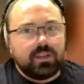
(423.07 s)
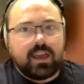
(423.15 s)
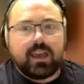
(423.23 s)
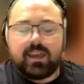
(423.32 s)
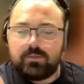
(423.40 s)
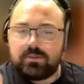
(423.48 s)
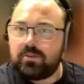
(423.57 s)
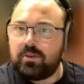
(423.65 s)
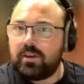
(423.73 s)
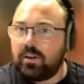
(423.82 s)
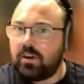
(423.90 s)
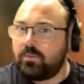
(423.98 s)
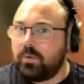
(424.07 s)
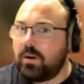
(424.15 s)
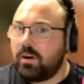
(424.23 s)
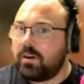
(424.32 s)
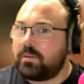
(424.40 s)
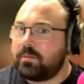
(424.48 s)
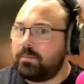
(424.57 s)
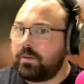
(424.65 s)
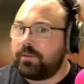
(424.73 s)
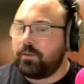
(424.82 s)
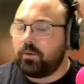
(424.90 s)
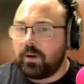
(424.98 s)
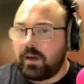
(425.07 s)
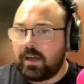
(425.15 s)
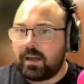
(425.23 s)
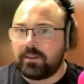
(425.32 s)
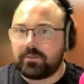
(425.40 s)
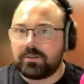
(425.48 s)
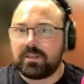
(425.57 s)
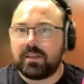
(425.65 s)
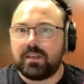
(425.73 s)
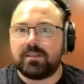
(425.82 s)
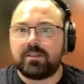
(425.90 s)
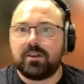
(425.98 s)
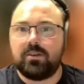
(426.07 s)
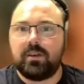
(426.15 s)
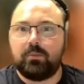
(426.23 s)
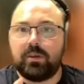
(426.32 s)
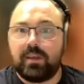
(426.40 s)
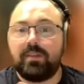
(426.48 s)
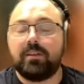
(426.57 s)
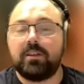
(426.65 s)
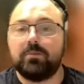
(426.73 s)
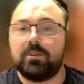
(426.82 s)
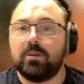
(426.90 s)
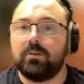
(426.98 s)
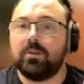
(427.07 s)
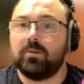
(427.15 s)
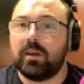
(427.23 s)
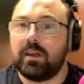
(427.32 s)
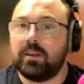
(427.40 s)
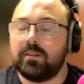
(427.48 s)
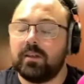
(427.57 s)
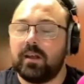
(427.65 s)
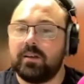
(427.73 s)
He was doing a lot of work beforehand, wasn't he? So within the WWE,